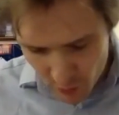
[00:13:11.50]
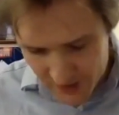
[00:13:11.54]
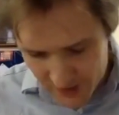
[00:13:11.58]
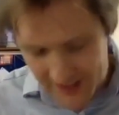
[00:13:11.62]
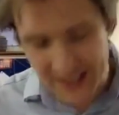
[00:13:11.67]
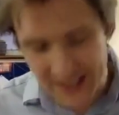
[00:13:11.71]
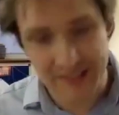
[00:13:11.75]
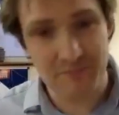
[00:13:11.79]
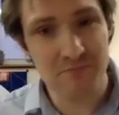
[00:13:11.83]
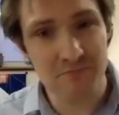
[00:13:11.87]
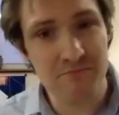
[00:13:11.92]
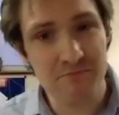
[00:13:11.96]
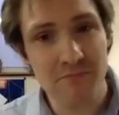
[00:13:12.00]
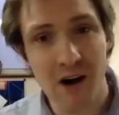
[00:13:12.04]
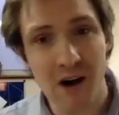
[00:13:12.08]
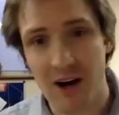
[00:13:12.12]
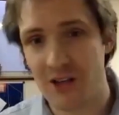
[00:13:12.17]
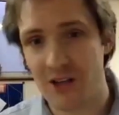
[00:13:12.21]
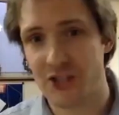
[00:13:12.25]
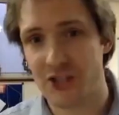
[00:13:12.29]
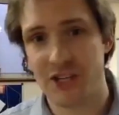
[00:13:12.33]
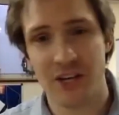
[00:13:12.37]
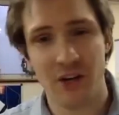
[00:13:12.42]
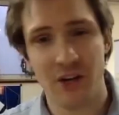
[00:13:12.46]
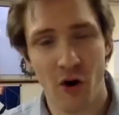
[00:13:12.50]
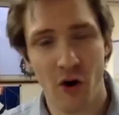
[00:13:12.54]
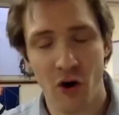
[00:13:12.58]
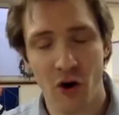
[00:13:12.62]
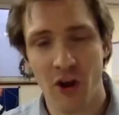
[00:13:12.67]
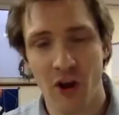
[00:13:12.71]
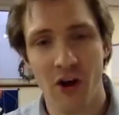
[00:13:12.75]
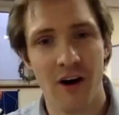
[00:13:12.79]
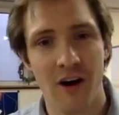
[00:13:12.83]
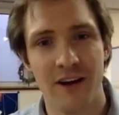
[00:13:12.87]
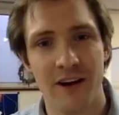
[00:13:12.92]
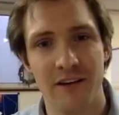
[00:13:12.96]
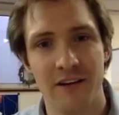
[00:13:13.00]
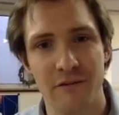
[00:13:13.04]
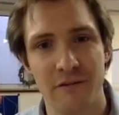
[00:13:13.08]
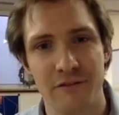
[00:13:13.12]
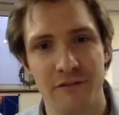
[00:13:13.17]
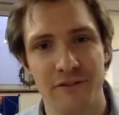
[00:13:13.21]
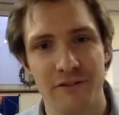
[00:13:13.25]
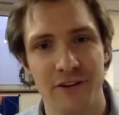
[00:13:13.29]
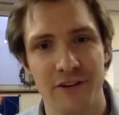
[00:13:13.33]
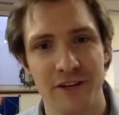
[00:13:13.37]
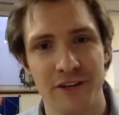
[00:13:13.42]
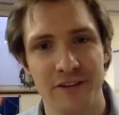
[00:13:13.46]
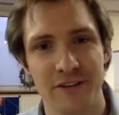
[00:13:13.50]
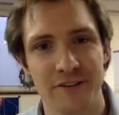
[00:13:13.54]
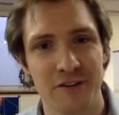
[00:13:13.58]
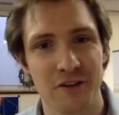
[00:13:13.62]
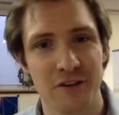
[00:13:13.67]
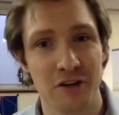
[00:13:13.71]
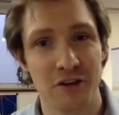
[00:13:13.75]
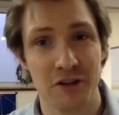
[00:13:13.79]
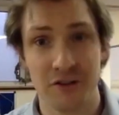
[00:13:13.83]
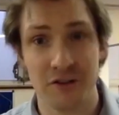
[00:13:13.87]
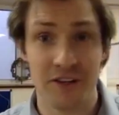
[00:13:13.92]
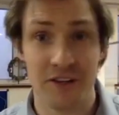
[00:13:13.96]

there's much in our lives that is good.